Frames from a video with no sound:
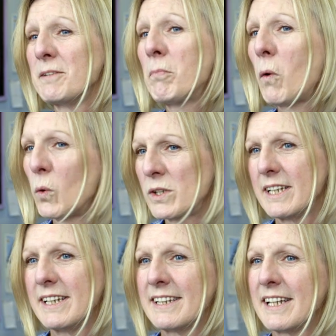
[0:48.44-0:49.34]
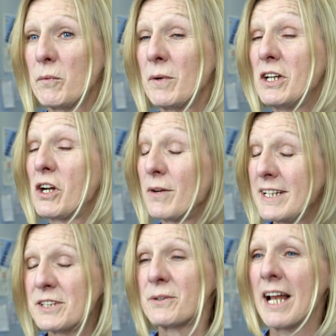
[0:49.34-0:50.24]
important that when you go
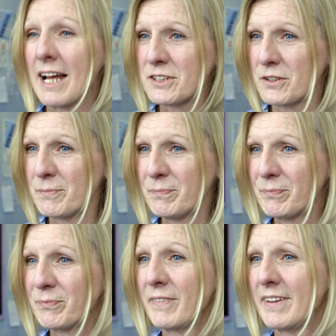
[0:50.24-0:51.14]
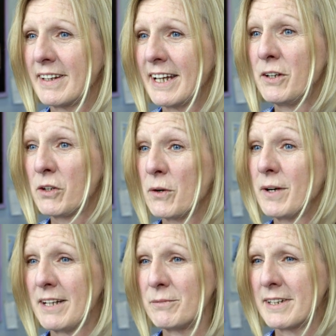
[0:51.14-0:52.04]
into a classroom, that you
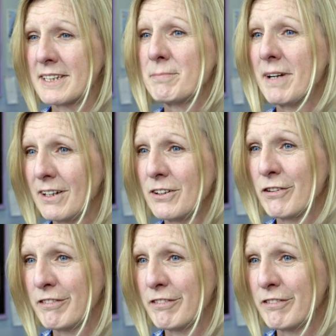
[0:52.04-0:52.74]
go in with a smile on your